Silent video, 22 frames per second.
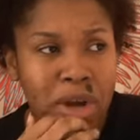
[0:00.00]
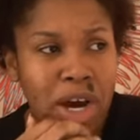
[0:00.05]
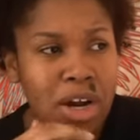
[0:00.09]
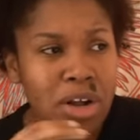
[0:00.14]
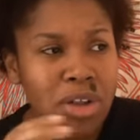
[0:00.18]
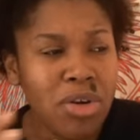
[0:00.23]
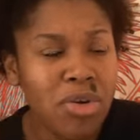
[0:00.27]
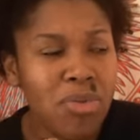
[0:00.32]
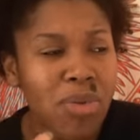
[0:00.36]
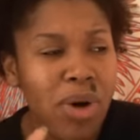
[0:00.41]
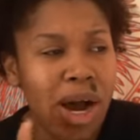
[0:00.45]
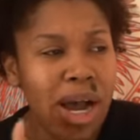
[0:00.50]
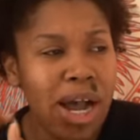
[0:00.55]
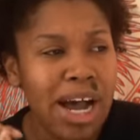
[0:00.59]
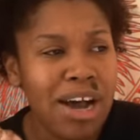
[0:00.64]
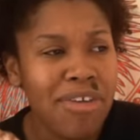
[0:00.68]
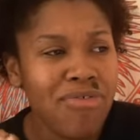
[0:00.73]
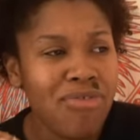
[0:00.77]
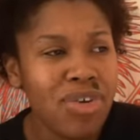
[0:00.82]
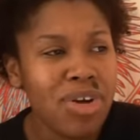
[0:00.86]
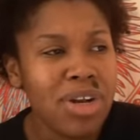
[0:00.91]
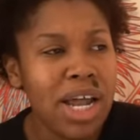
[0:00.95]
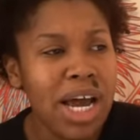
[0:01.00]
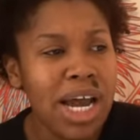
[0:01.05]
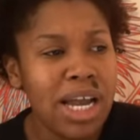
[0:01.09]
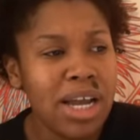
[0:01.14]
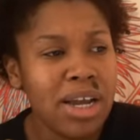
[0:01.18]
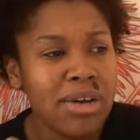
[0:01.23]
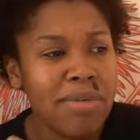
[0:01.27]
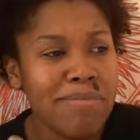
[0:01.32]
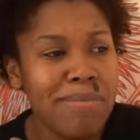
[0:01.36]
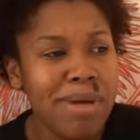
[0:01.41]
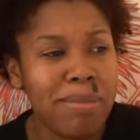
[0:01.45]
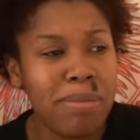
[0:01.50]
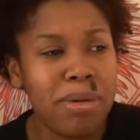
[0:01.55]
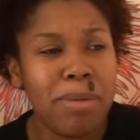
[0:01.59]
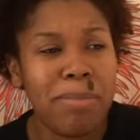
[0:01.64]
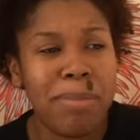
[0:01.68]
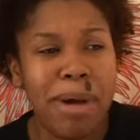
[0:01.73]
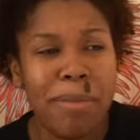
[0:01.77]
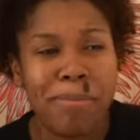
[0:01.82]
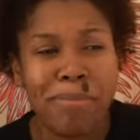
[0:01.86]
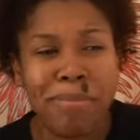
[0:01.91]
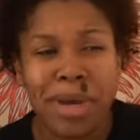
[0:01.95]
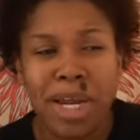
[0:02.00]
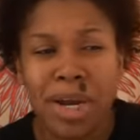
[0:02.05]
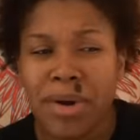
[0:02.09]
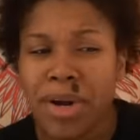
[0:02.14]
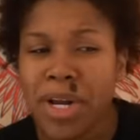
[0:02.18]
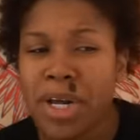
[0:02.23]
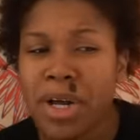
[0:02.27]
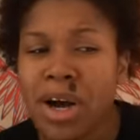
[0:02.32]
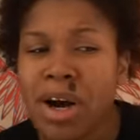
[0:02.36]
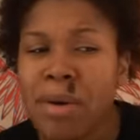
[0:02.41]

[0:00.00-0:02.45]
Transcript: I don't know why. I feel like maybe my married